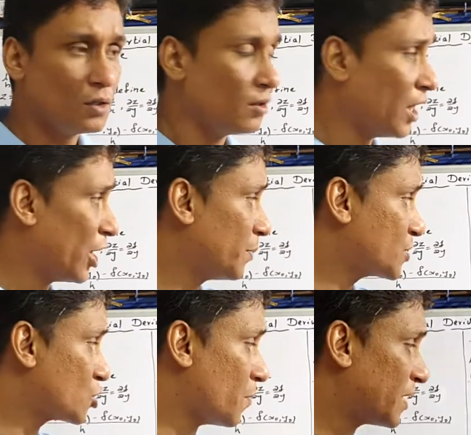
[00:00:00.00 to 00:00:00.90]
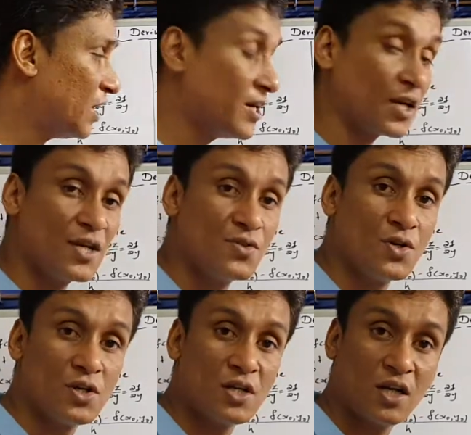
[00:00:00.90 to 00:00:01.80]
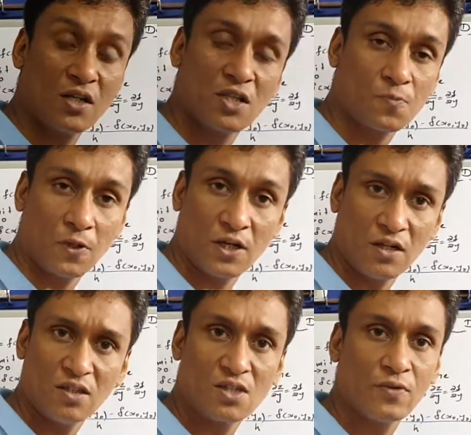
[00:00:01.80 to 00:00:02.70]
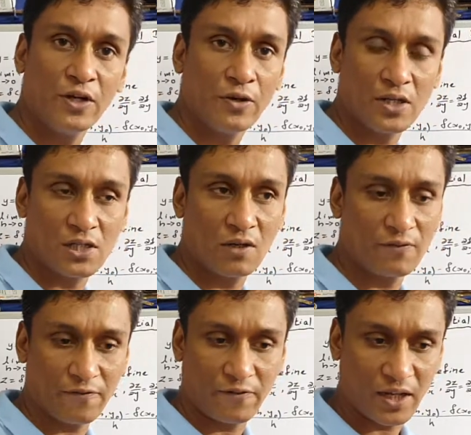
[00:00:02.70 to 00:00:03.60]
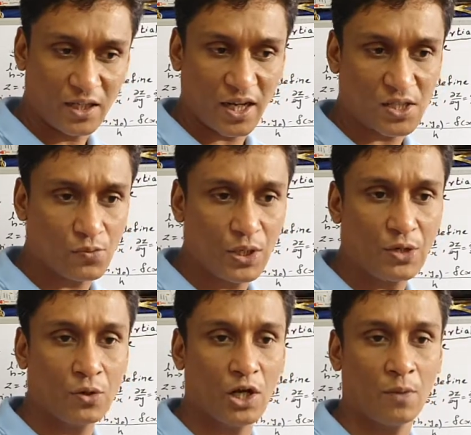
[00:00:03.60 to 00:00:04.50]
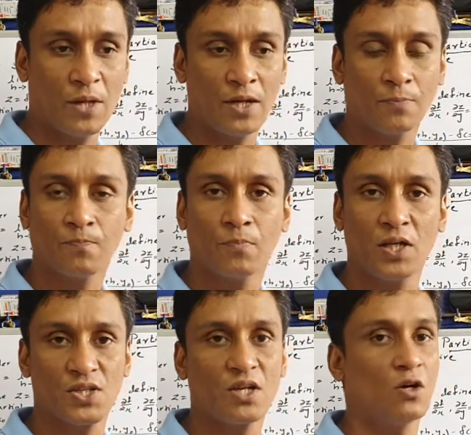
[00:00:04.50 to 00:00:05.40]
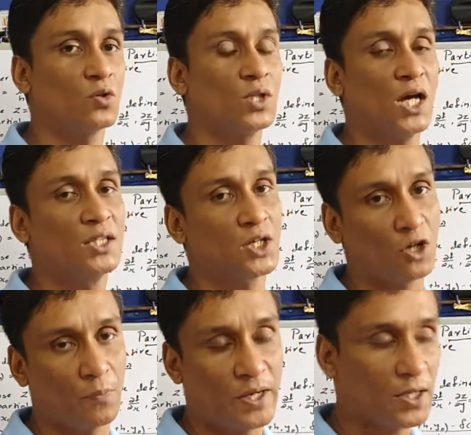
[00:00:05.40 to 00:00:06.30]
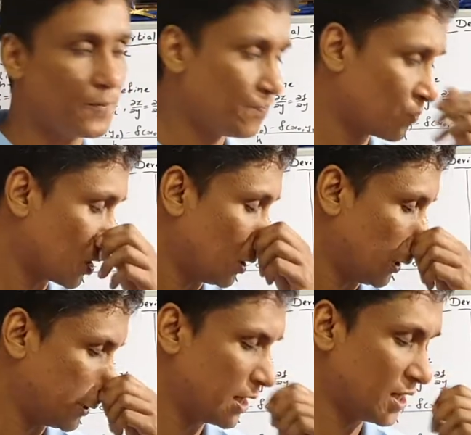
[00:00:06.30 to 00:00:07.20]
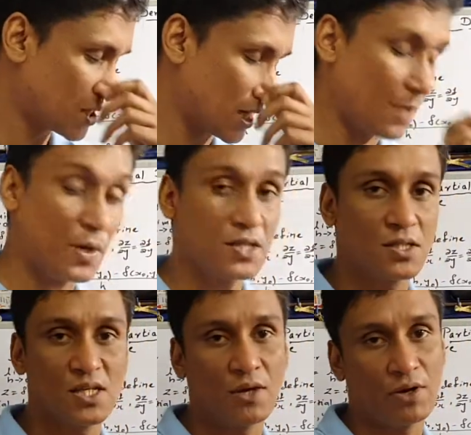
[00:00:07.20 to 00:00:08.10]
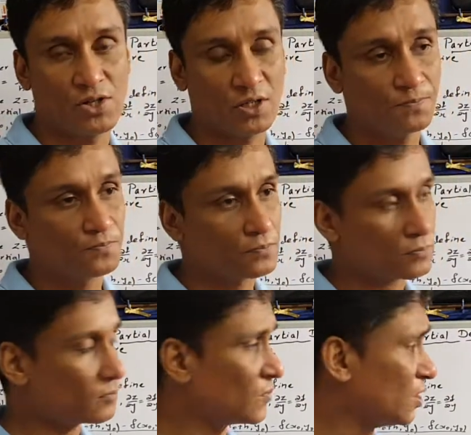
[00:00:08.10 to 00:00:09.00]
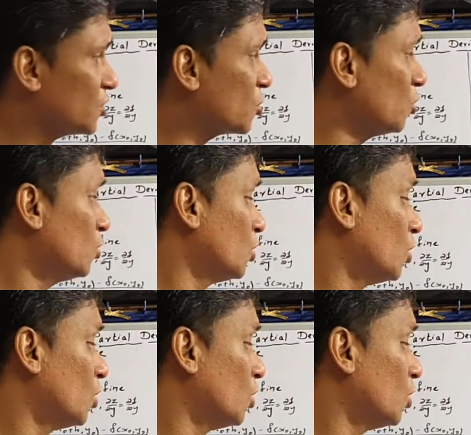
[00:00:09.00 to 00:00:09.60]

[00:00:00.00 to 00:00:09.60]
I will be stopping linearization here in this video itself. In the next video I will be passing on to the other topic. I think it is Laplace's equation. So